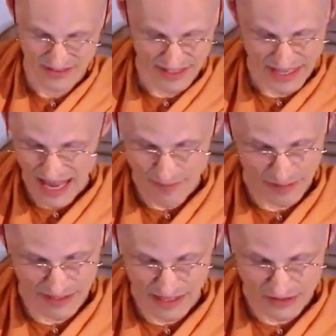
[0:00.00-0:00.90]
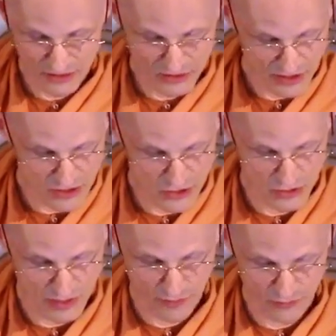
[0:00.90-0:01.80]
The game cannot
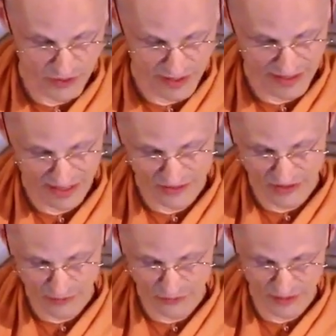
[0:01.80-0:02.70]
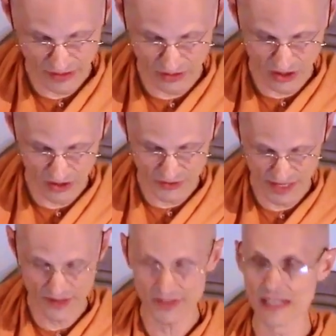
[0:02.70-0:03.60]
continue if sin and suffering are
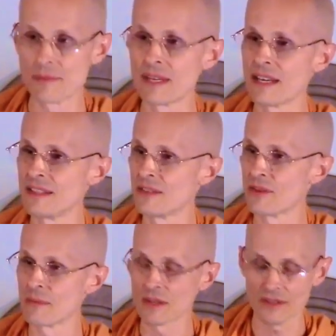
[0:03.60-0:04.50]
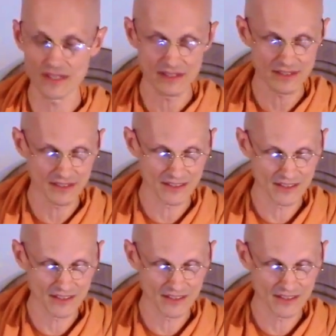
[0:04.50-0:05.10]
altogether eliminated from the creation.